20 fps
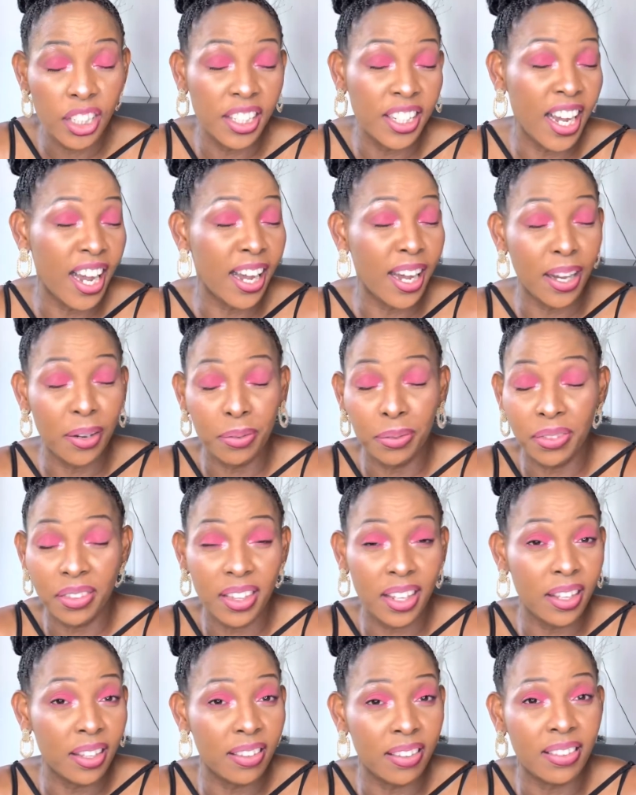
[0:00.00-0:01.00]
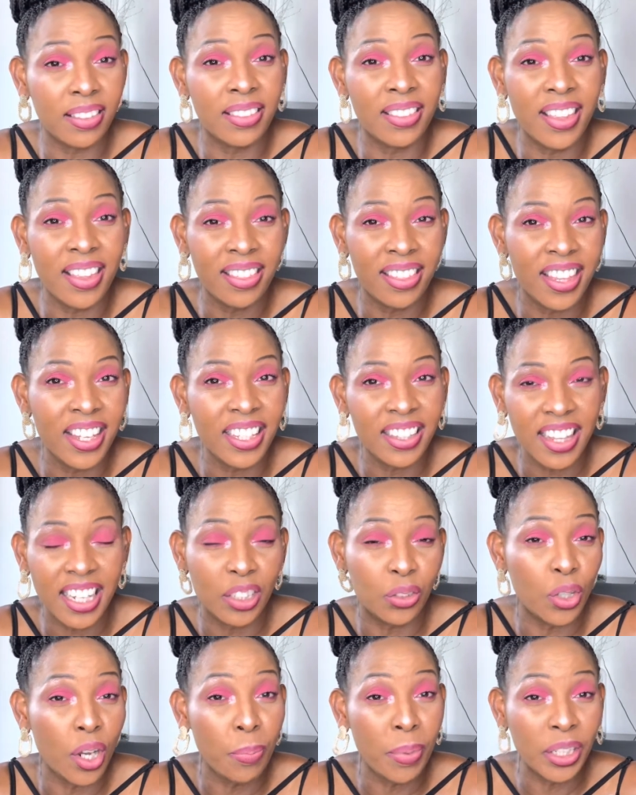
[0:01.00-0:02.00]
Yeah, the things
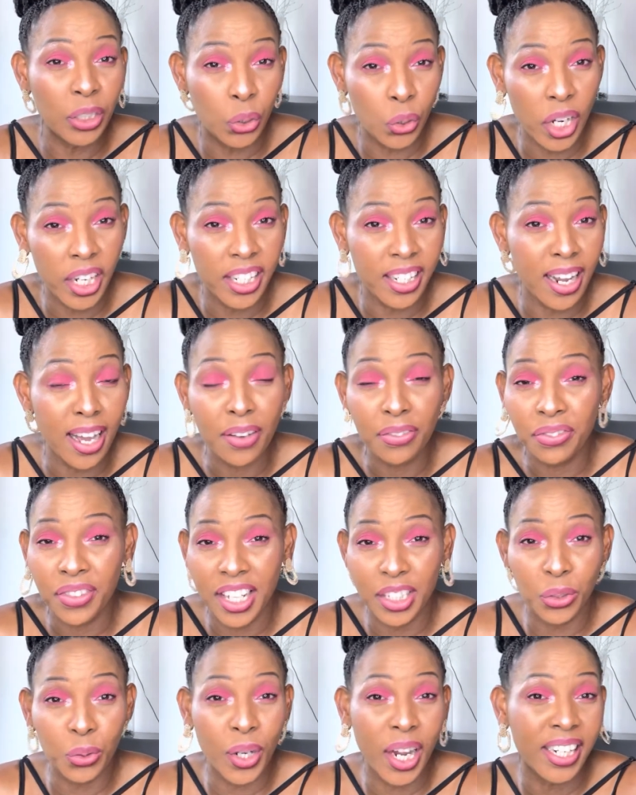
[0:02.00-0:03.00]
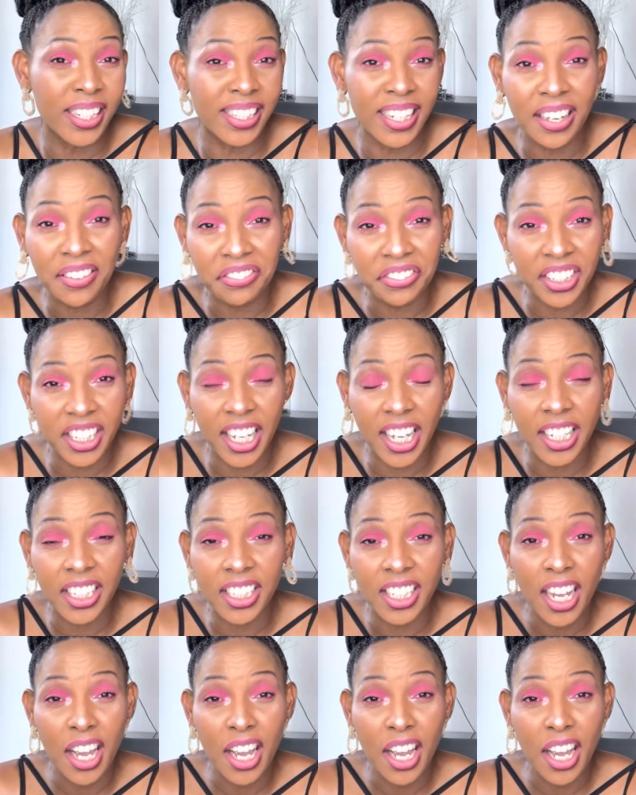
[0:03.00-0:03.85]
that you are mature enough that you can navigate